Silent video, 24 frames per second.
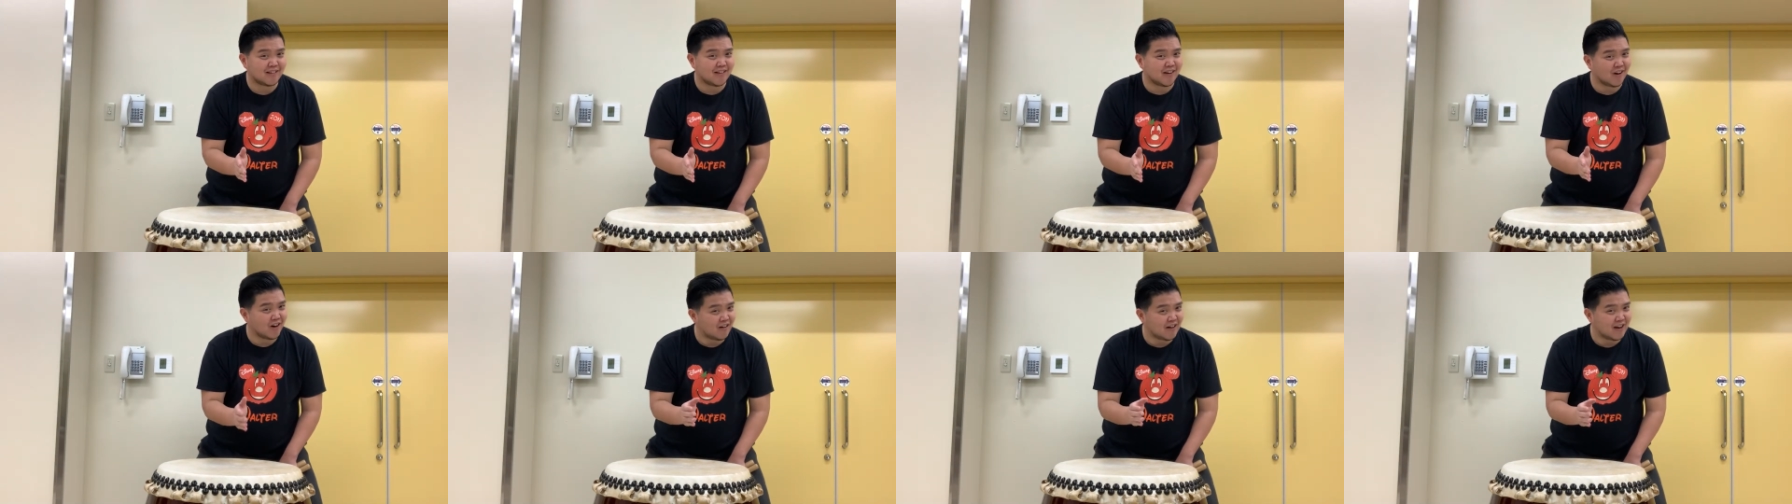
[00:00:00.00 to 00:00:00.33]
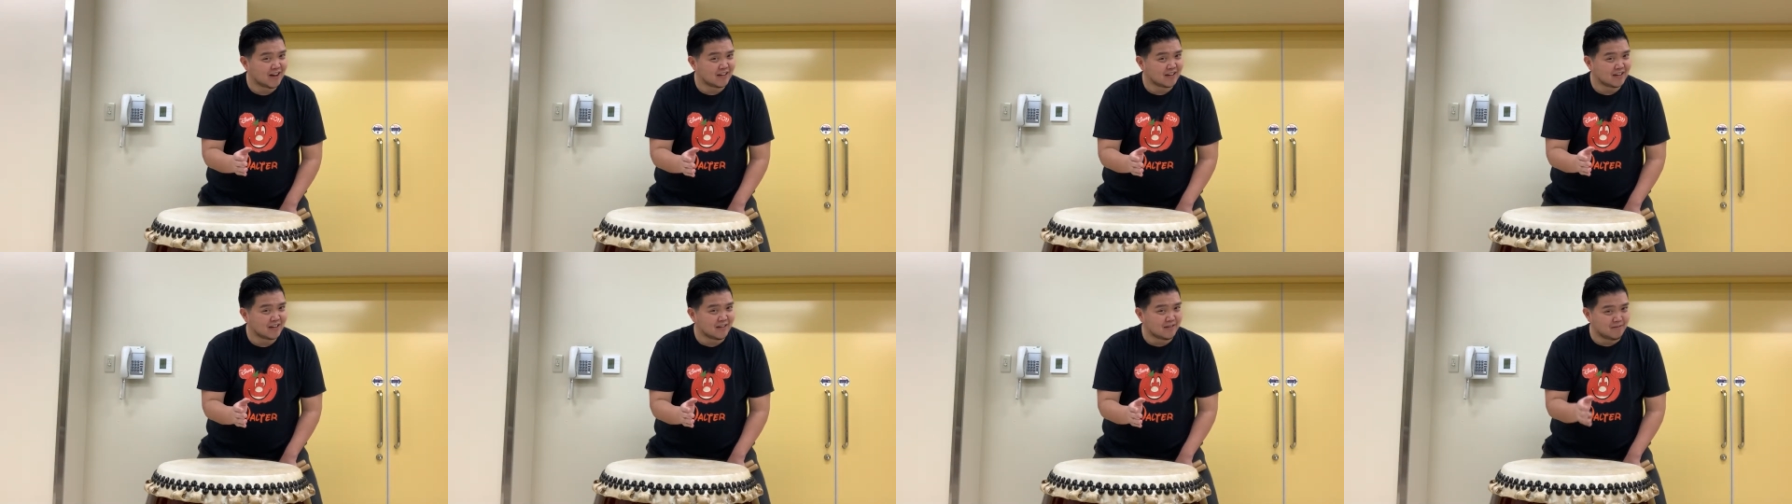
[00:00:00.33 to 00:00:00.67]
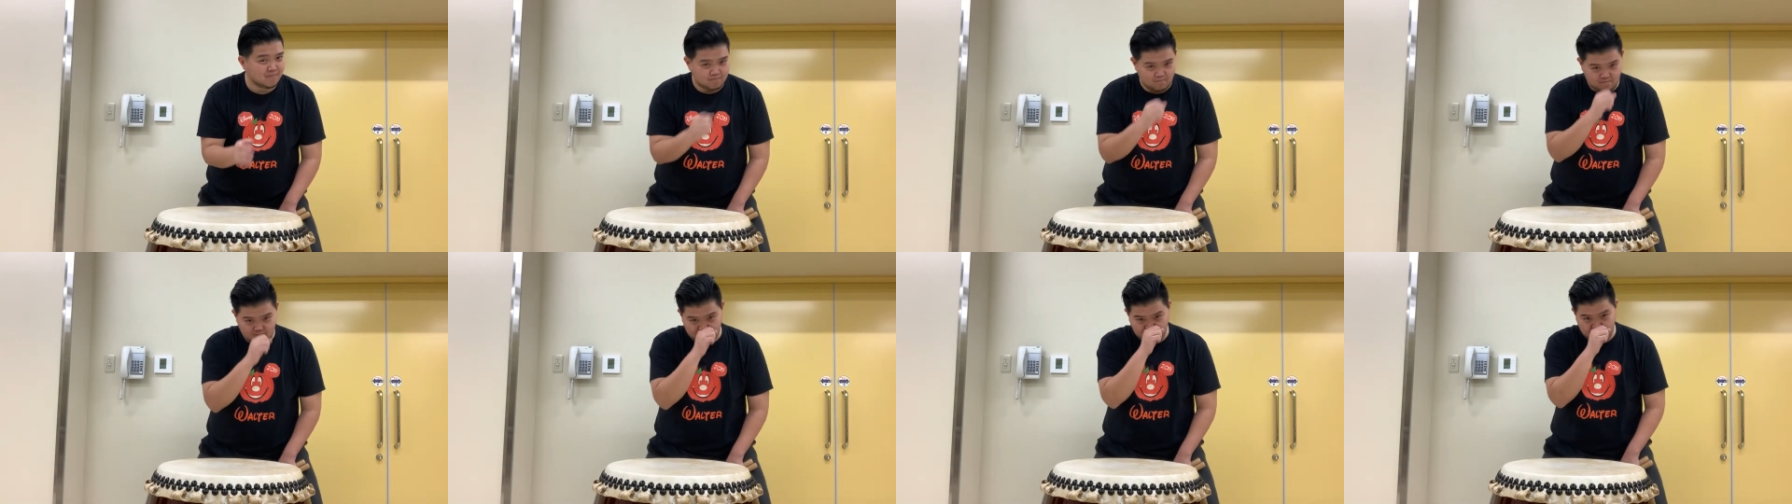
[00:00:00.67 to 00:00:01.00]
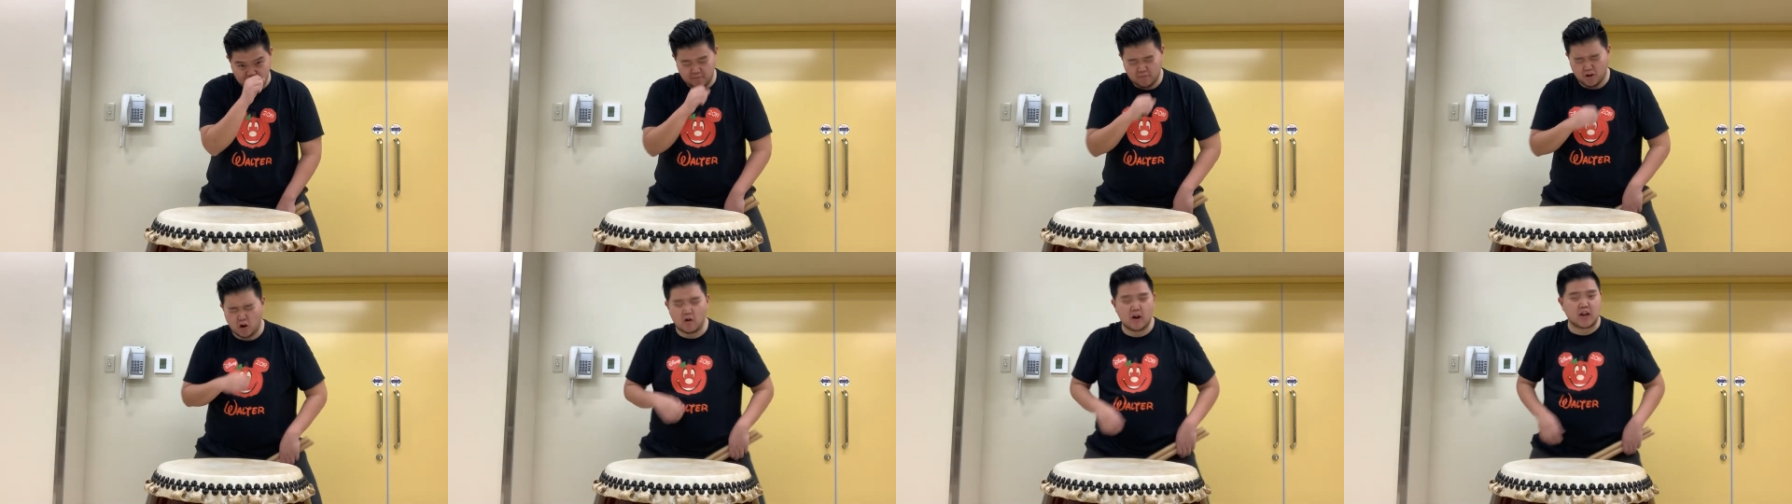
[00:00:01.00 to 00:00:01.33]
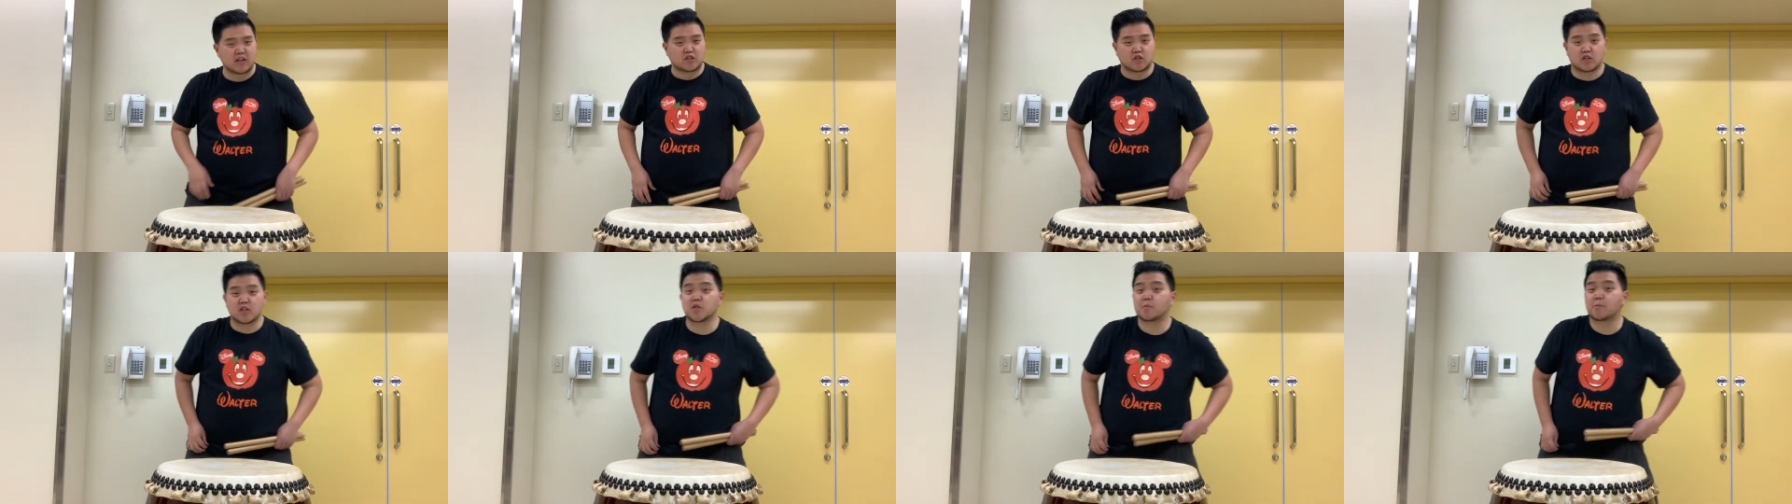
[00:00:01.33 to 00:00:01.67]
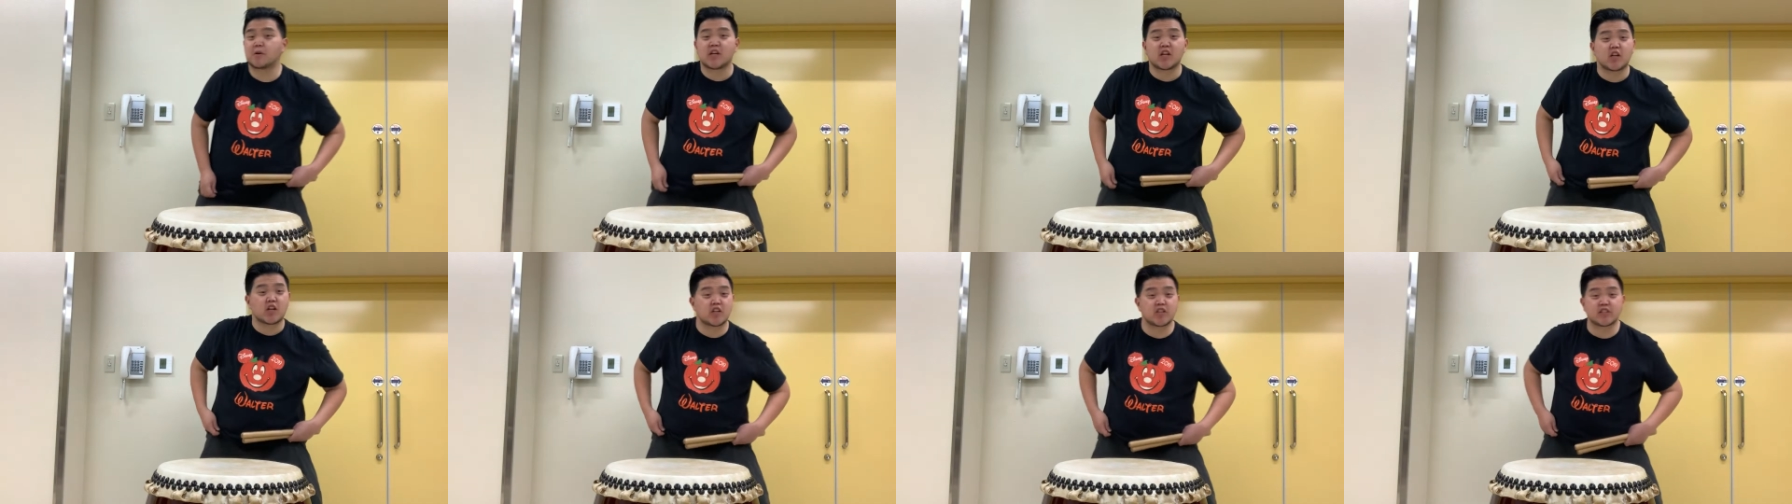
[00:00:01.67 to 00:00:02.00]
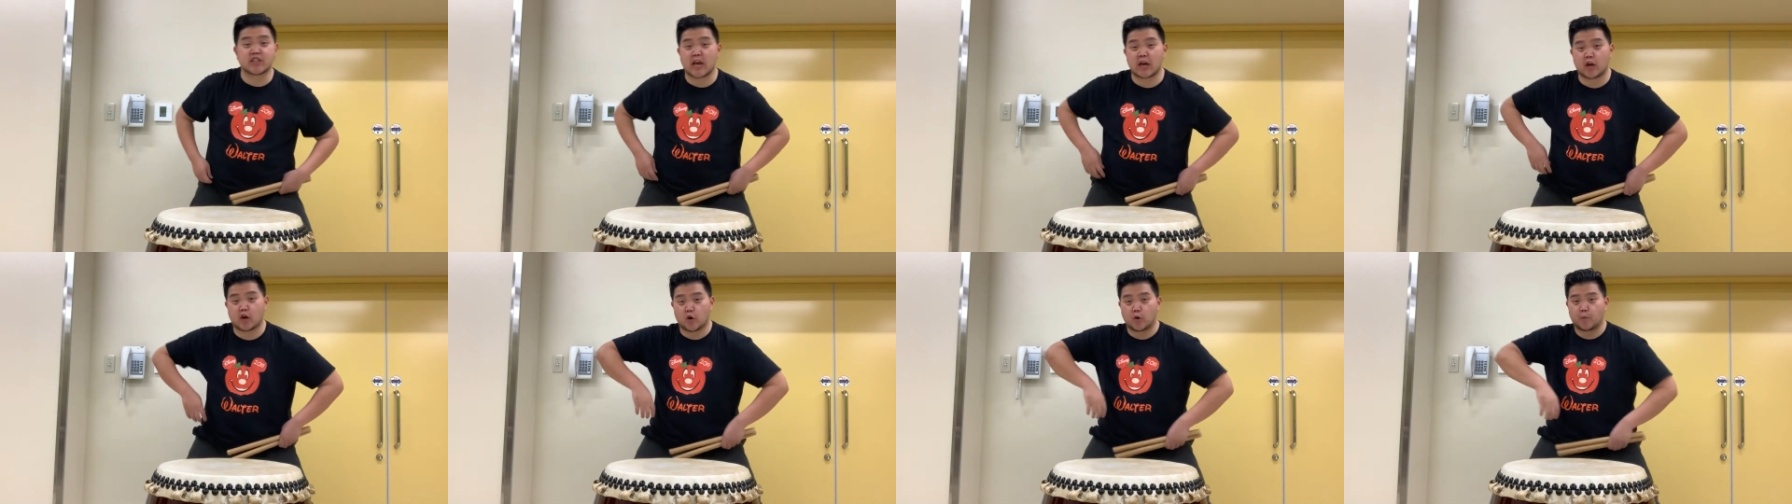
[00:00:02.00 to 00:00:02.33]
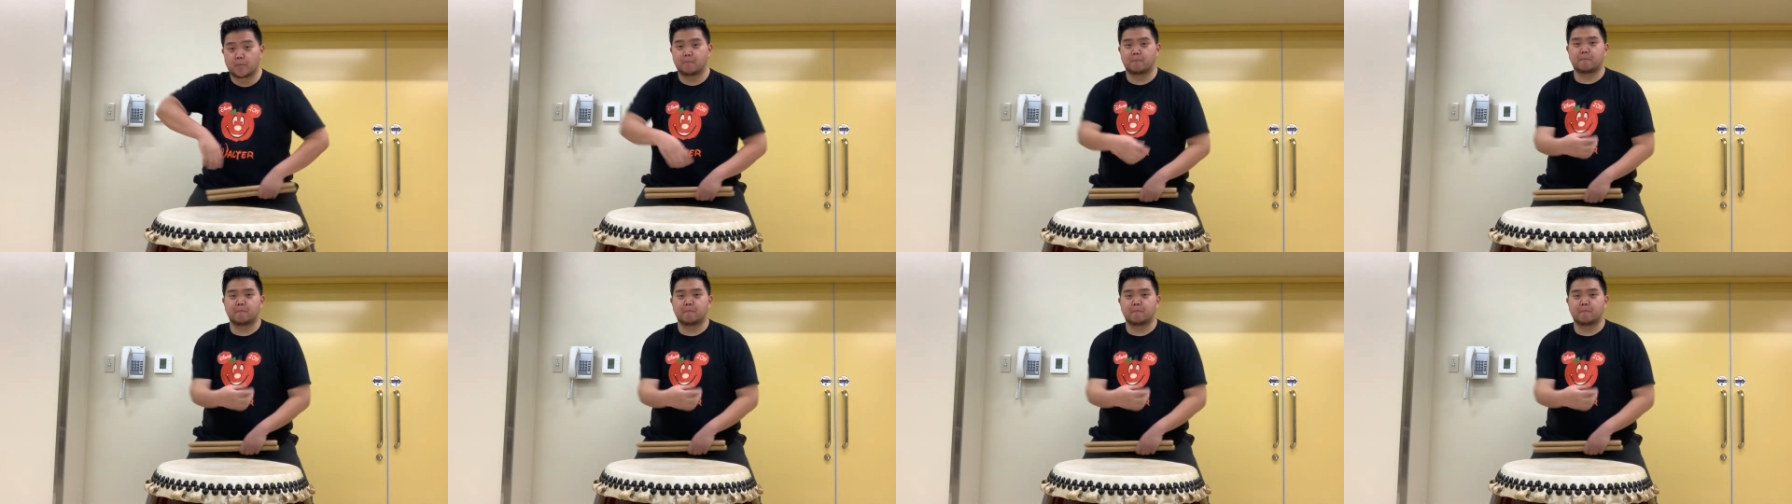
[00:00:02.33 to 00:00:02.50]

All right, all right. So let's play another taiko